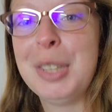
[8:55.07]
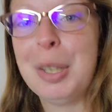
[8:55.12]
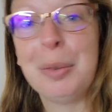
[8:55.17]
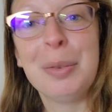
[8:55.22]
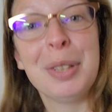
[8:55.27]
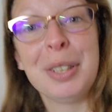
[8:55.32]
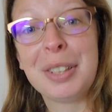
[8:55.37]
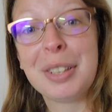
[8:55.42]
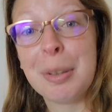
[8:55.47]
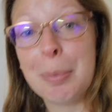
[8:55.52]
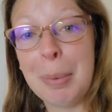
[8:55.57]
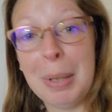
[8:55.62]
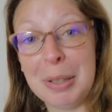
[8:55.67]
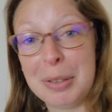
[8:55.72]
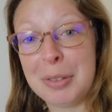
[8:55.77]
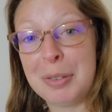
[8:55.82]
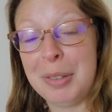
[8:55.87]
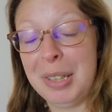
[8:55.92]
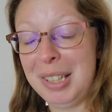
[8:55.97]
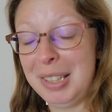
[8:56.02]
don't look the
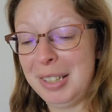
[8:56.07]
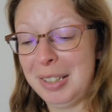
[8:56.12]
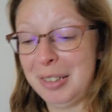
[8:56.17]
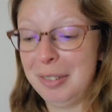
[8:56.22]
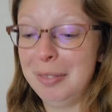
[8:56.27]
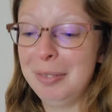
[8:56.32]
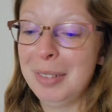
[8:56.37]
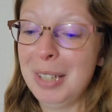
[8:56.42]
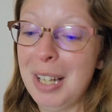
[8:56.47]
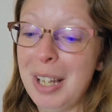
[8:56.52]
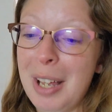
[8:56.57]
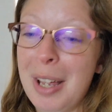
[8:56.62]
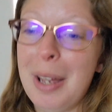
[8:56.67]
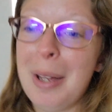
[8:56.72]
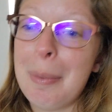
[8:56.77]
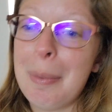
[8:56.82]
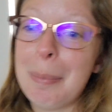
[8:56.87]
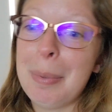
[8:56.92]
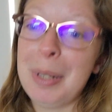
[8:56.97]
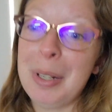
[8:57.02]
best right now
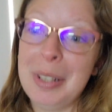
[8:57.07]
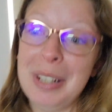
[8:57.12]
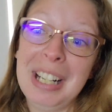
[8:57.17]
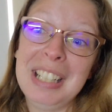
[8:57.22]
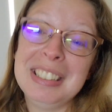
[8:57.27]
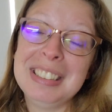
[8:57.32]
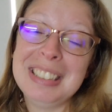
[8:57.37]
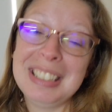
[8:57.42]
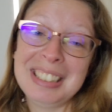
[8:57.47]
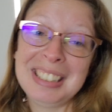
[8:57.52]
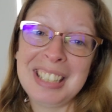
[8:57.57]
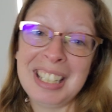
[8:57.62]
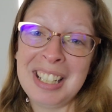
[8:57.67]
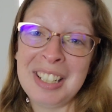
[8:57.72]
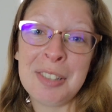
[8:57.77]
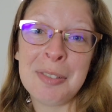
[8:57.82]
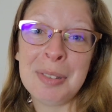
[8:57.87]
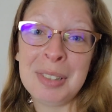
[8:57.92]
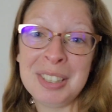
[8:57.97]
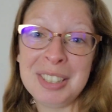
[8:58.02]
but I did
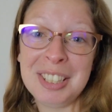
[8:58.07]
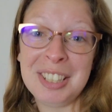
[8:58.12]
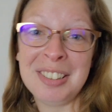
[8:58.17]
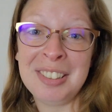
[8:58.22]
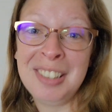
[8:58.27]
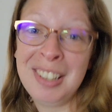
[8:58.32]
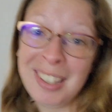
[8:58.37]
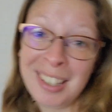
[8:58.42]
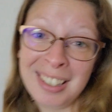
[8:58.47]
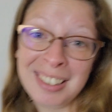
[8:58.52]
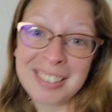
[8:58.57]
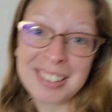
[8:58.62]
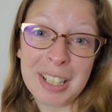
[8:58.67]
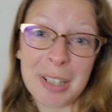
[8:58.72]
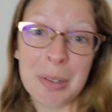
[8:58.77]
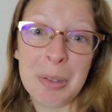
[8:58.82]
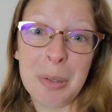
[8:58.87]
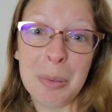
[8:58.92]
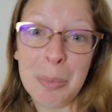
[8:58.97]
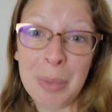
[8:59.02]
kind of want to tell you
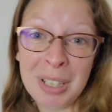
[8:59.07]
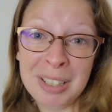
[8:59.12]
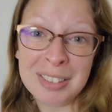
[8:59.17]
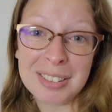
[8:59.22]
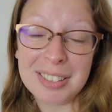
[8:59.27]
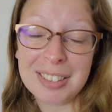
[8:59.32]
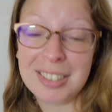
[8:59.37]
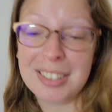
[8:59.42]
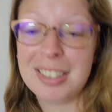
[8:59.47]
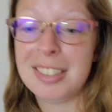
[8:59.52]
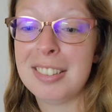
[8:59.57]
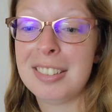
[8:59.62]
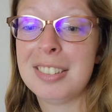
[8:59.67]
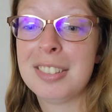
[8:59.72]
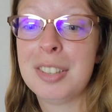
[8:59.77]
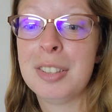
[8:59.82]
guys how it went.